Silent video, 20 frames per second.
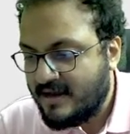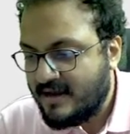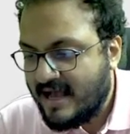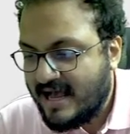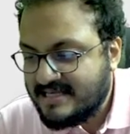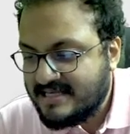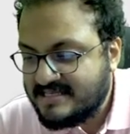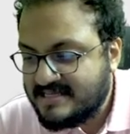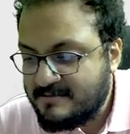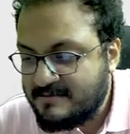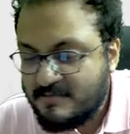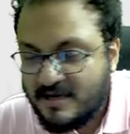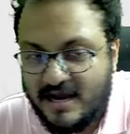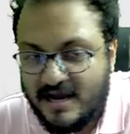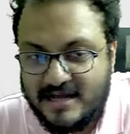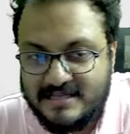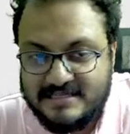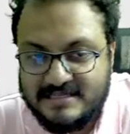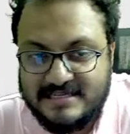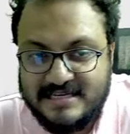Asim
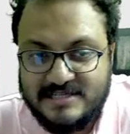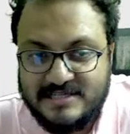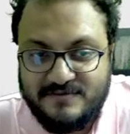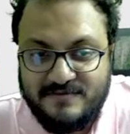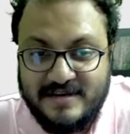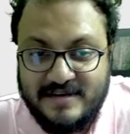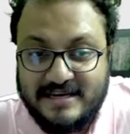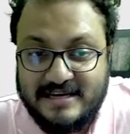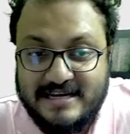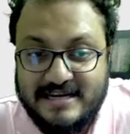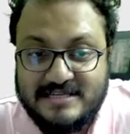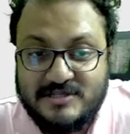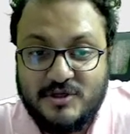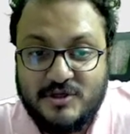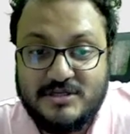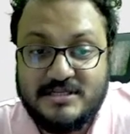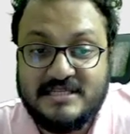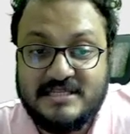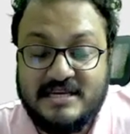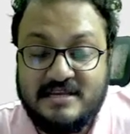Khan says weakness on
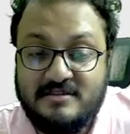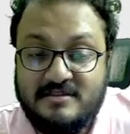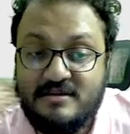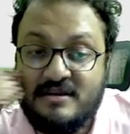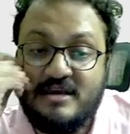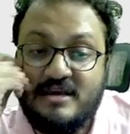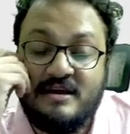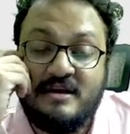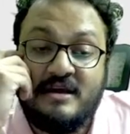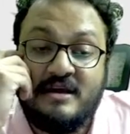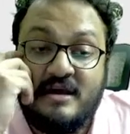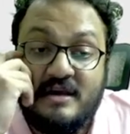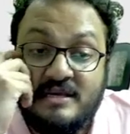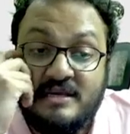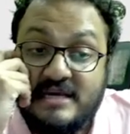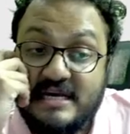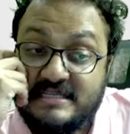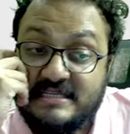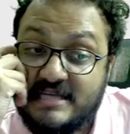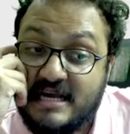c3.
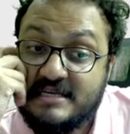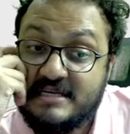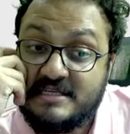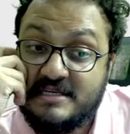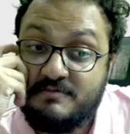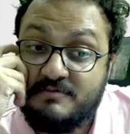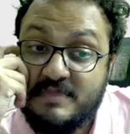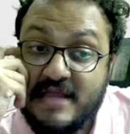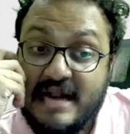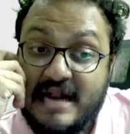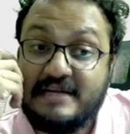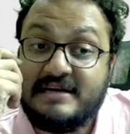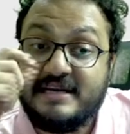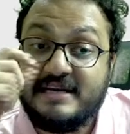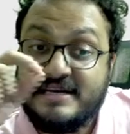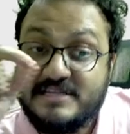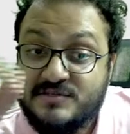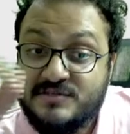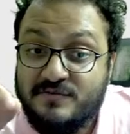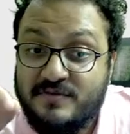Yes, Asim, that
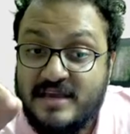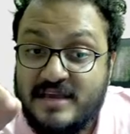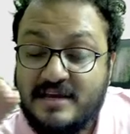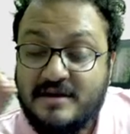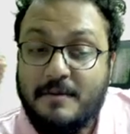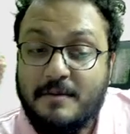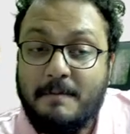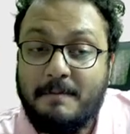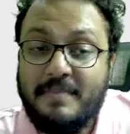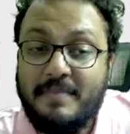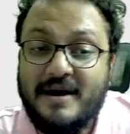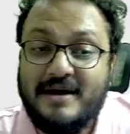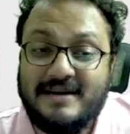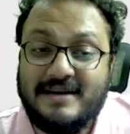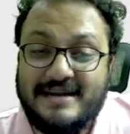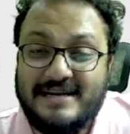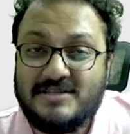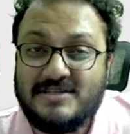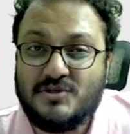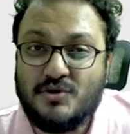is weak, but
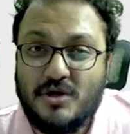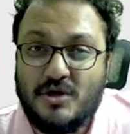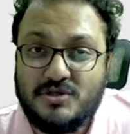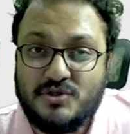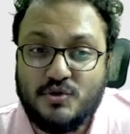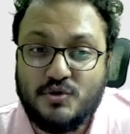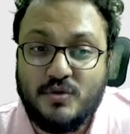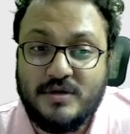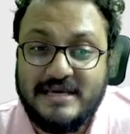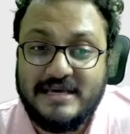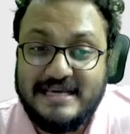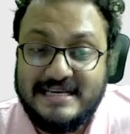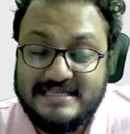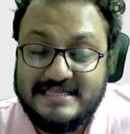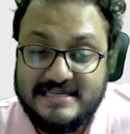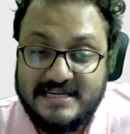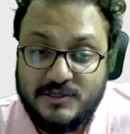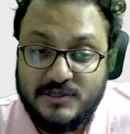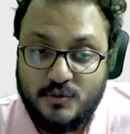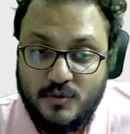it's not so
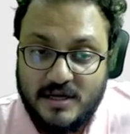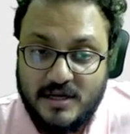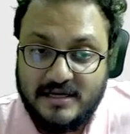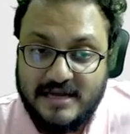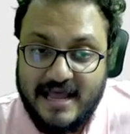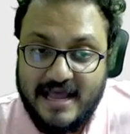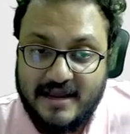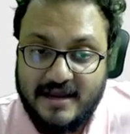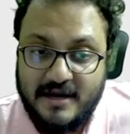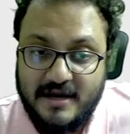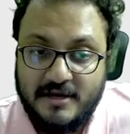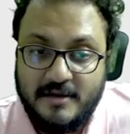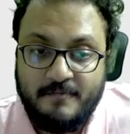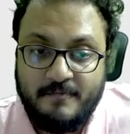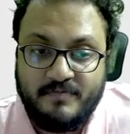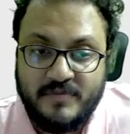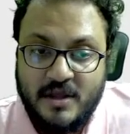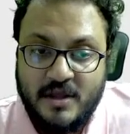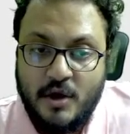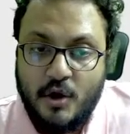easy to attack it.
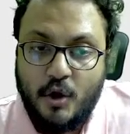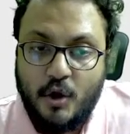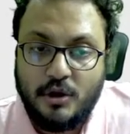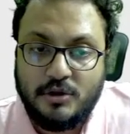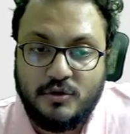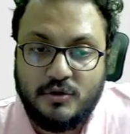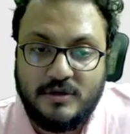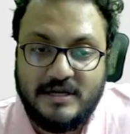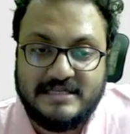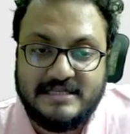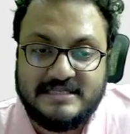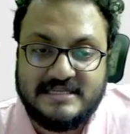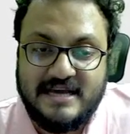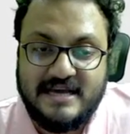Although let's say